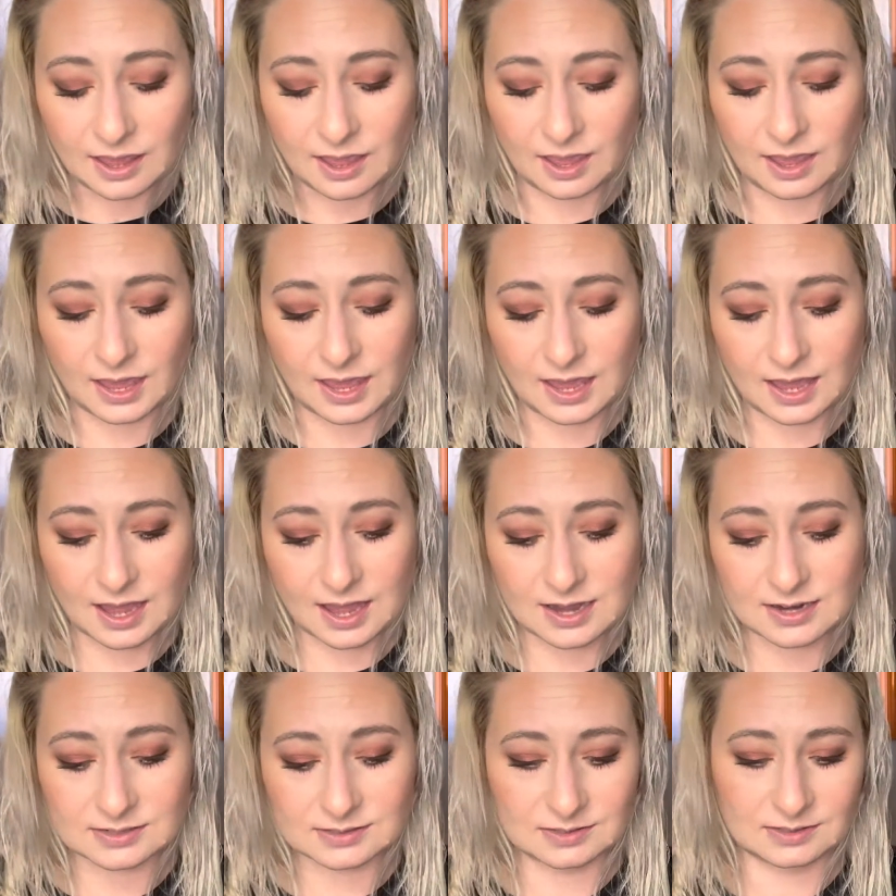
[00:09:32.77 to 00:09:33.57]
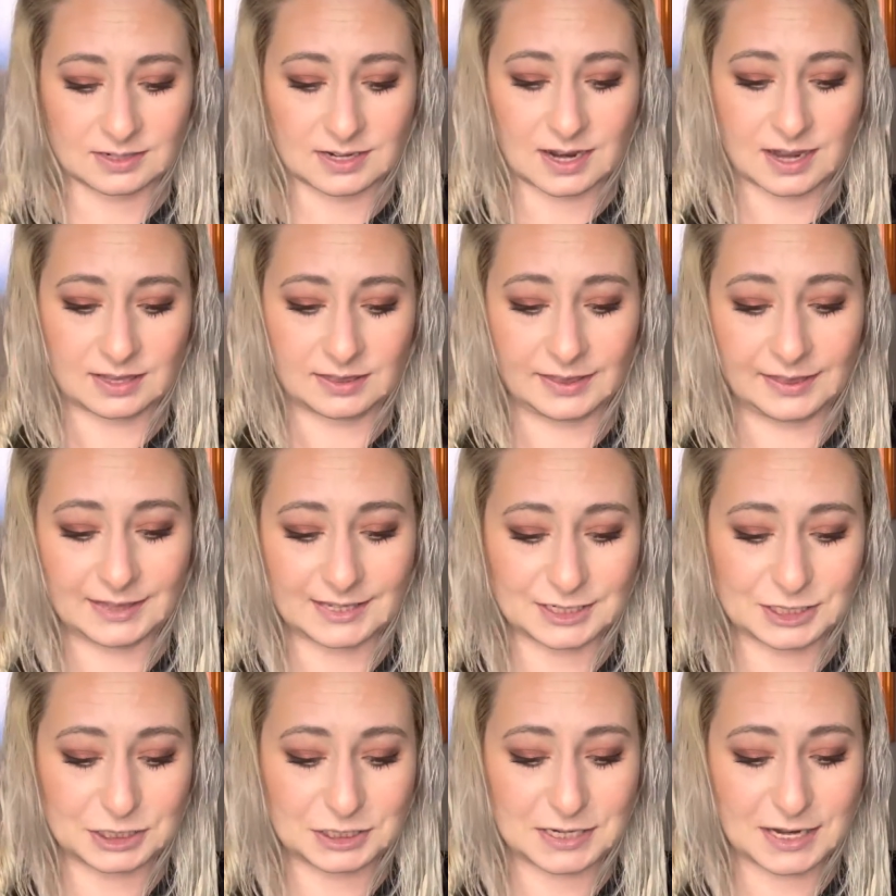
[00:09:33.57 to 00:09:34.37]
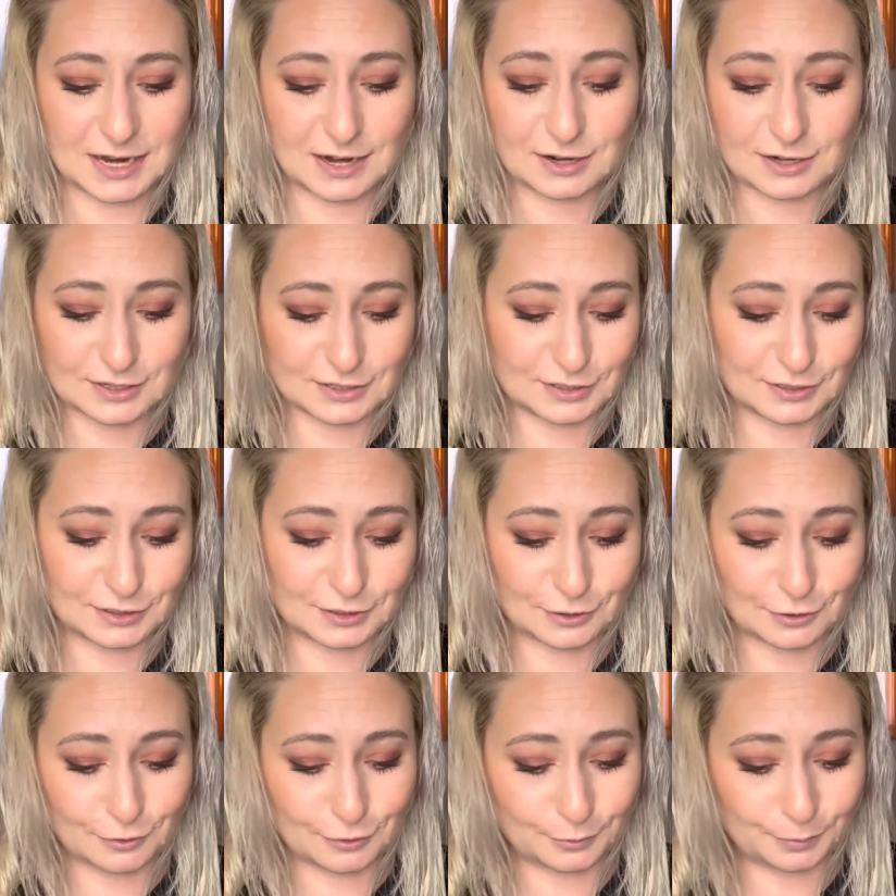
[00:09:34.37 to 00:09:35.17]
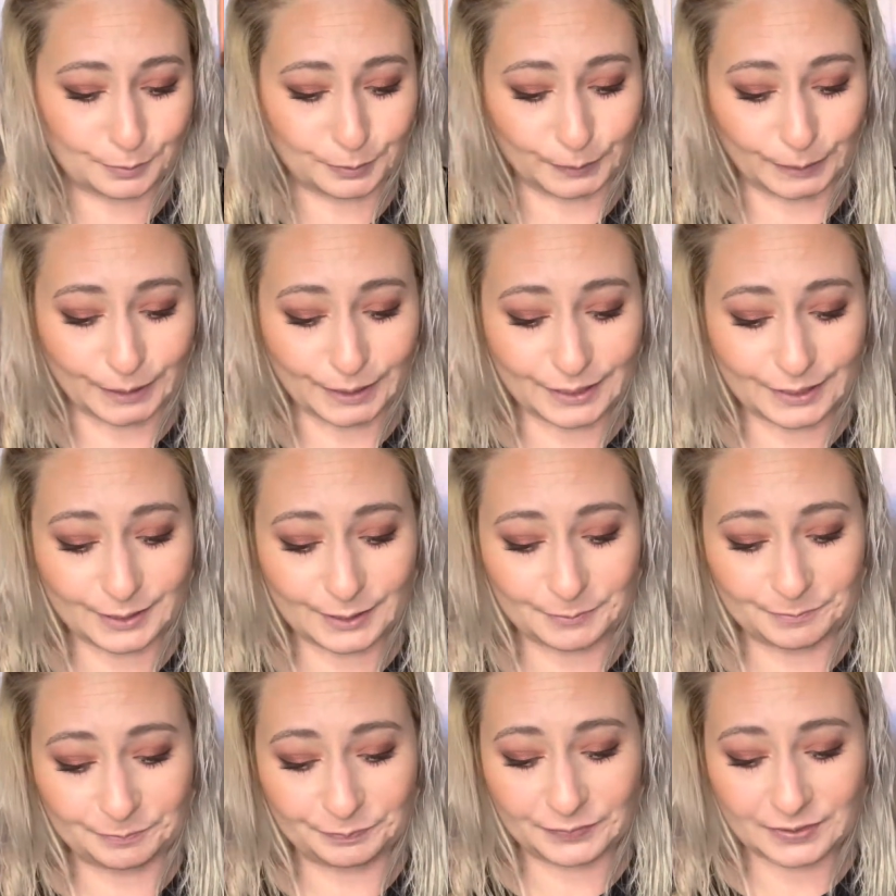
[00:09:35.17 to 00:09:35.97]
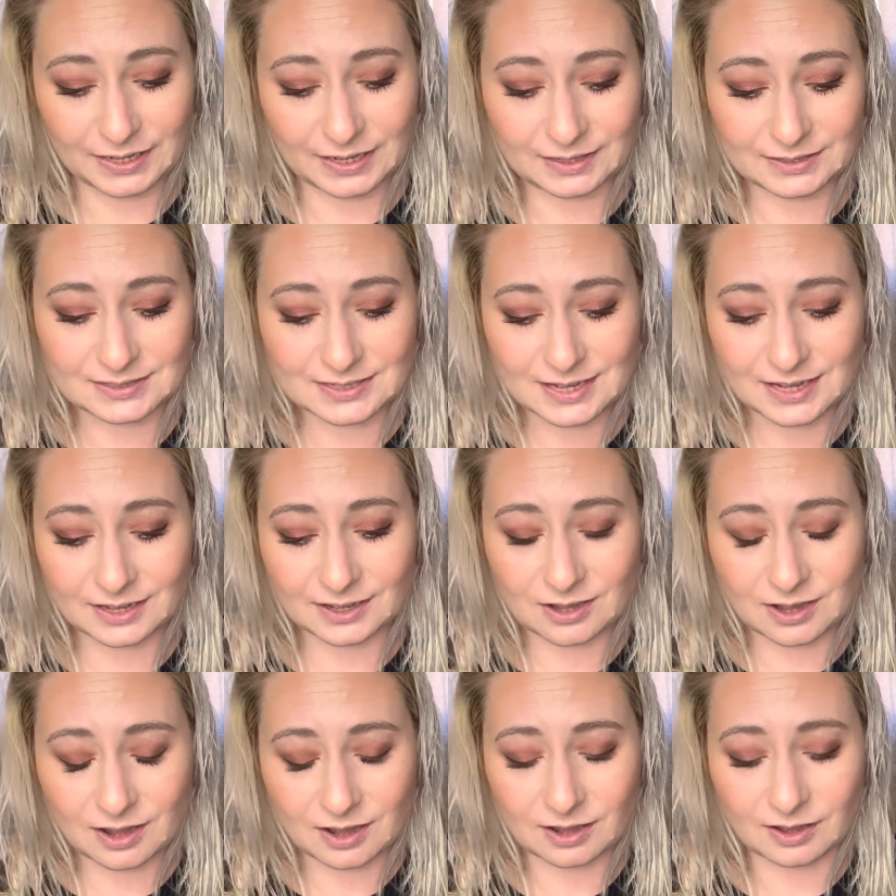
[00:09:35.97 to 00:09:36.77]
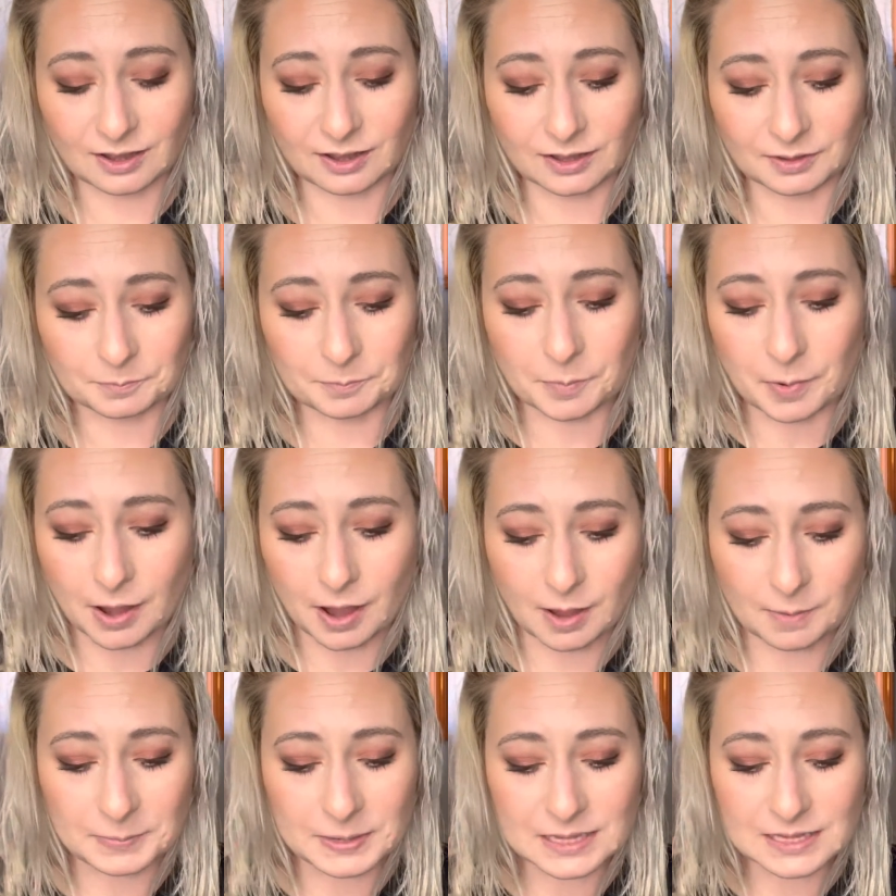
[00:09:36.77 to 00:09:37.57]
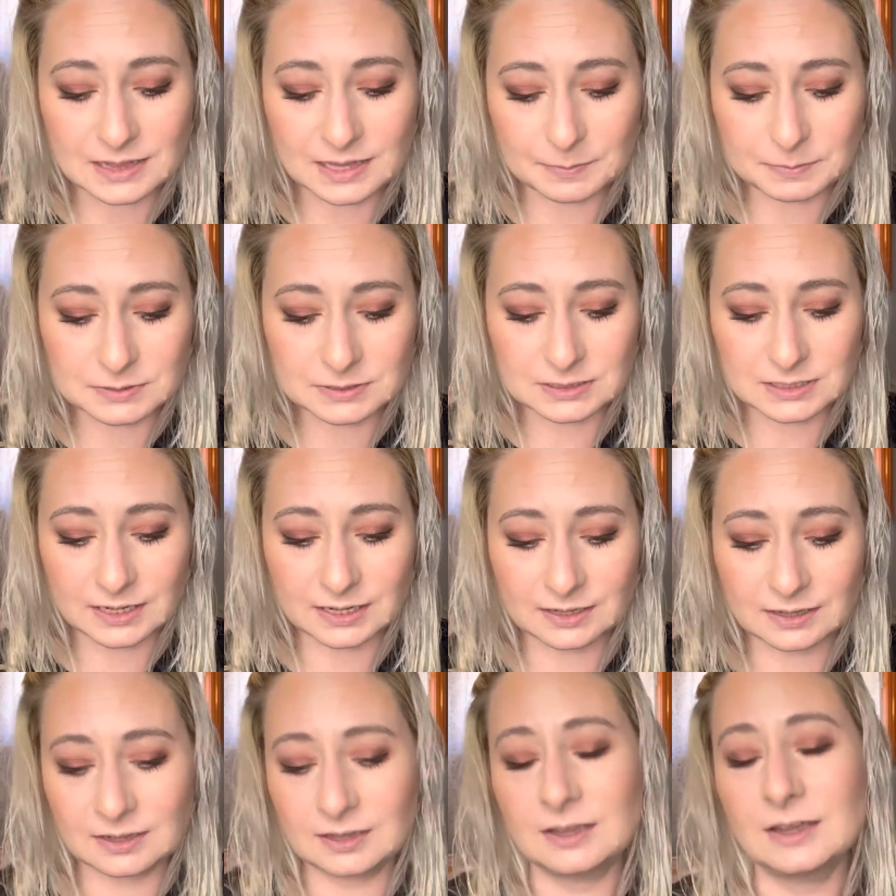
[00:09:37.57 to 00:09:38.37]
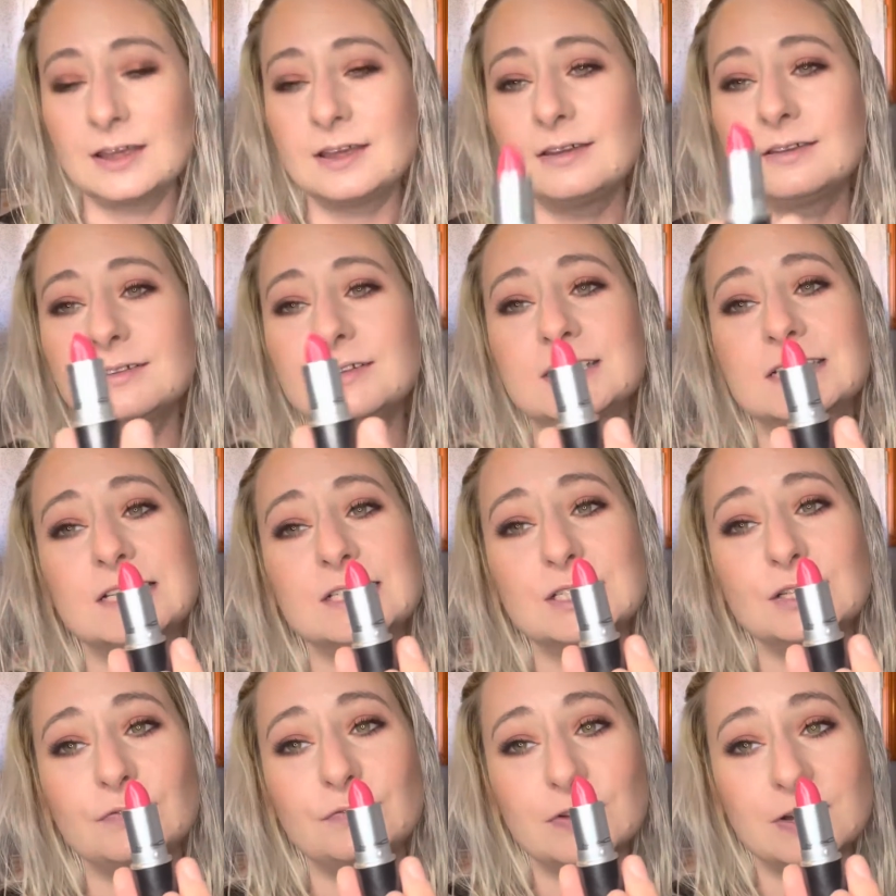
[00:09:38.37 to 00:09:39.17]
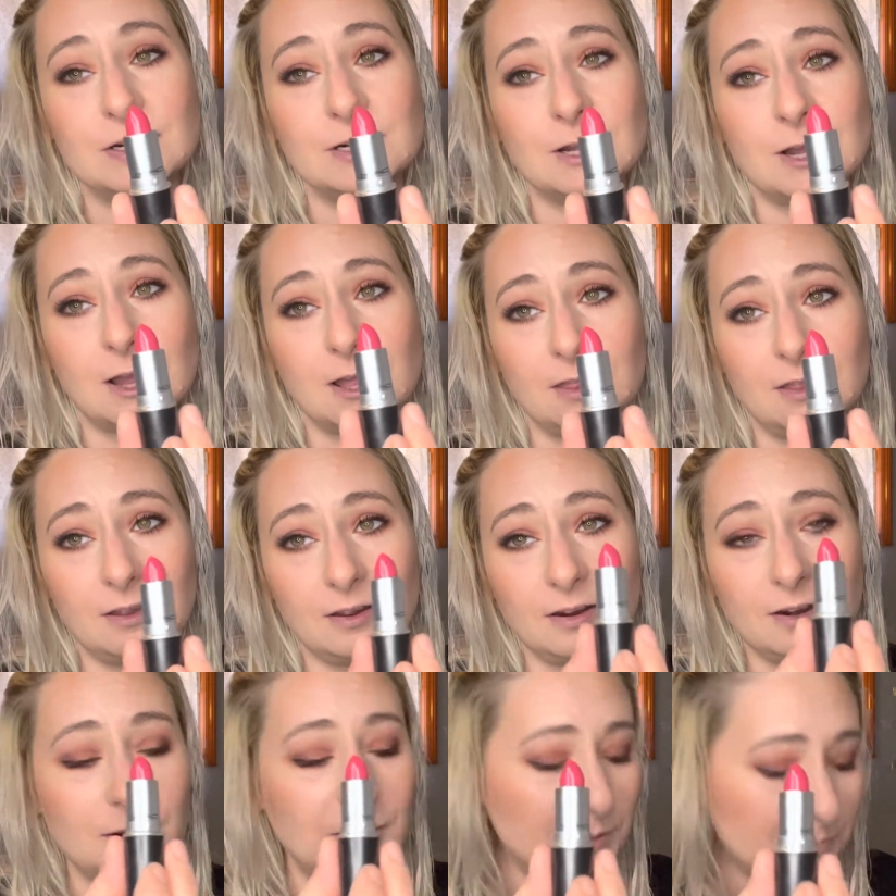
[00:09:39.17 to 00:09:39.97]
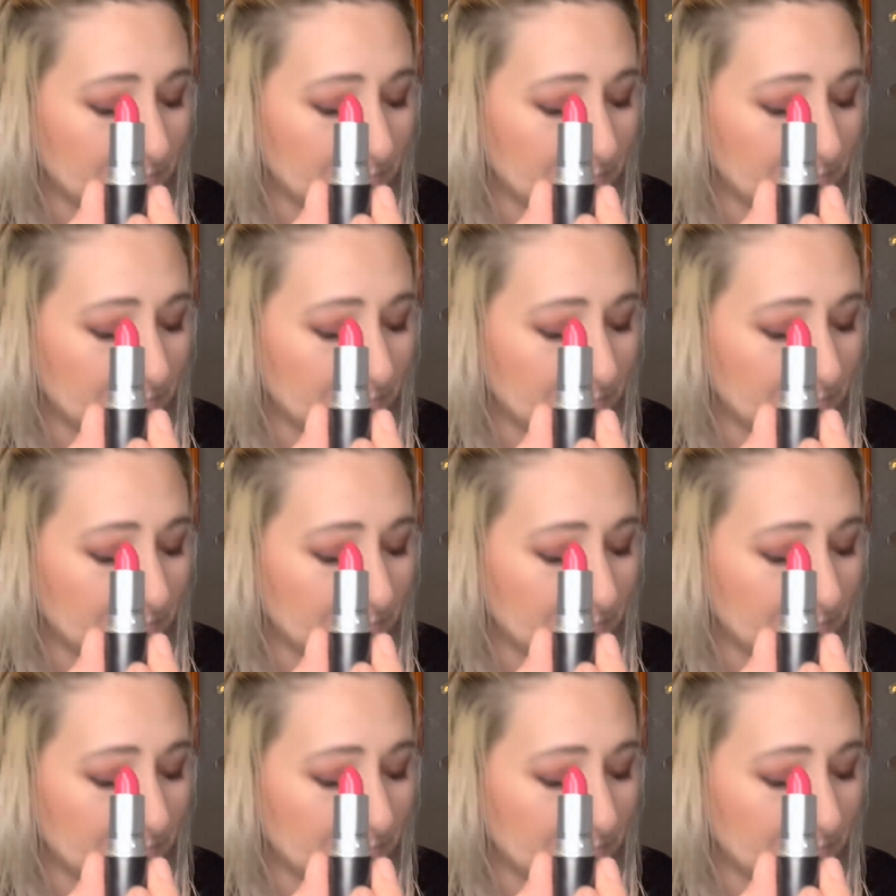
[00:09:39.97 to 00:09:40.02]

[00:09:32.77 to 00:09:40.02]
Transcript: And I think this shade is so pretty. It's like a balmy lipstick. It's such a fun color.